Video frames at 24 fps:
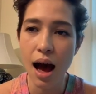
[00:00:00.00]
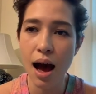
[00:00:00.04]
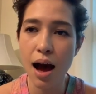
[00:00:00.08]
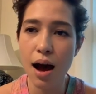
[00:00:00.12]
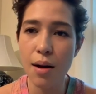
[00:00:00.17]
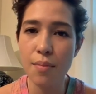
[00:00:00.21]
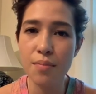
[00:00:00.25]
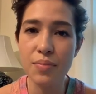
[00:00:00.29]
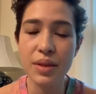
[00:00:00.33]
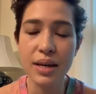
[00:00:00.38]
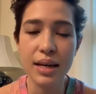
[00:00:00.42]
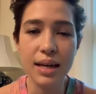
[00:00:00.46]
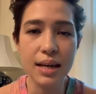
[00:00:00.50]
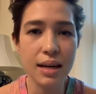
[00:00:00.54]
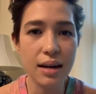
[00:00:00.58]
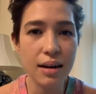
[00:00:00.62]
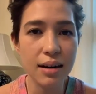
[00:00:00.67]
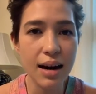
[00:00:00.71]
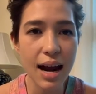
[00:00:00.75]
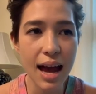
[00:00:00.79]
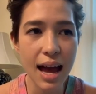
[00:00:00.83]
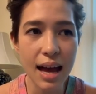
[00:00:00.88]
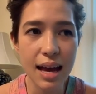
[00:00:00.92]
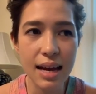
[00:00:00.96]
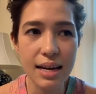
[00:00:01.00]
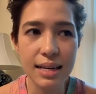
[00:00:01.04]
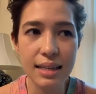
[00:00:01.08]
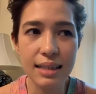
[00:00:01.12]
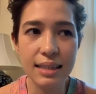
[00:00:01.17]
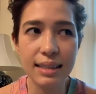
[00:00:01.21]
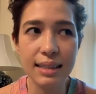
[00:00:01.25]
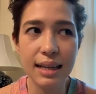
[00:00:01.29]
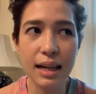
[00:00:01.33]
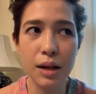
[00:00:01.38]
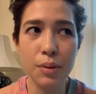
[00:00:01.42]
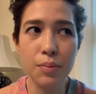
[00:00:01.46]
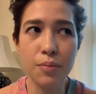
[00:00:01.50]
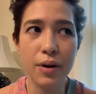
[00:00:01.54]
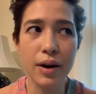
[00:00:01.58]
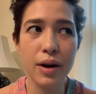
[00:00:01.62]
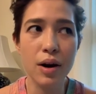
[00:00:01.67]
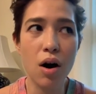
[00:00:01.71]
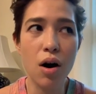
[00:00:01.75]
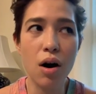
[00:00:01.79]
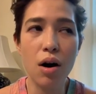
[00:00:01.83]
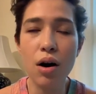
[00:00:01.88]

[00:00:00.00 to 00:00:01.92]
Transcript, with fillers: the year end and celebrate